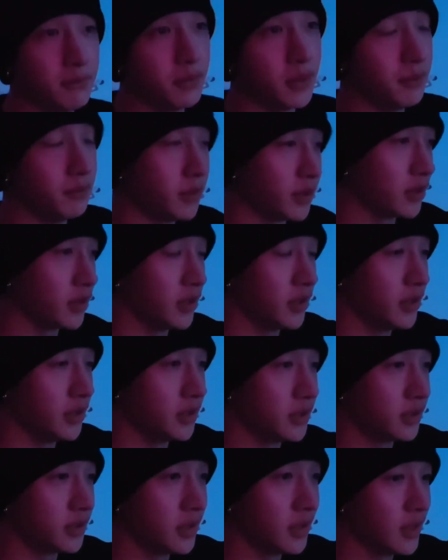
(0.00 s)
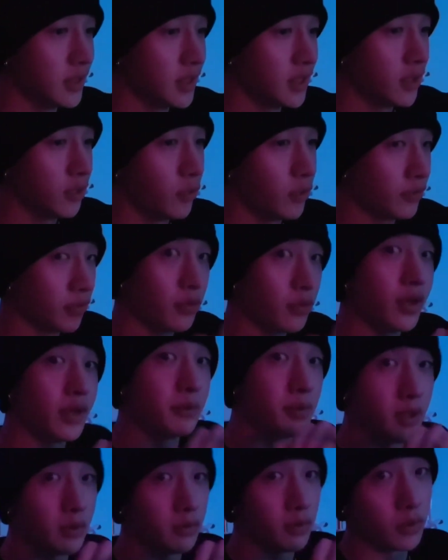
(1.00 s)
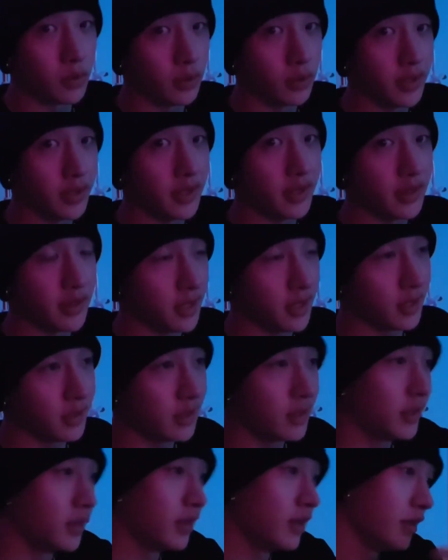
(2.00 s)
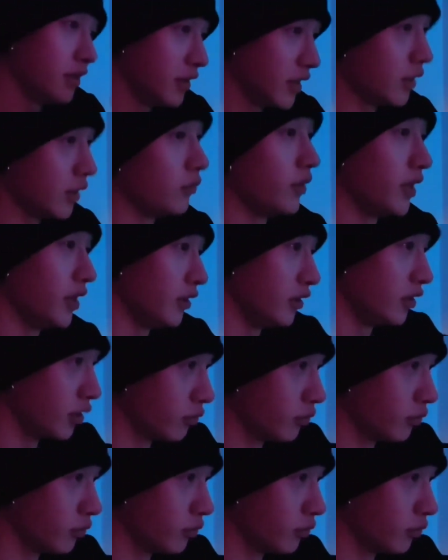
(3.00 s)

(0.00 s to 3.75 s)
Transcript: But because we've already pre-recorded the thing, then we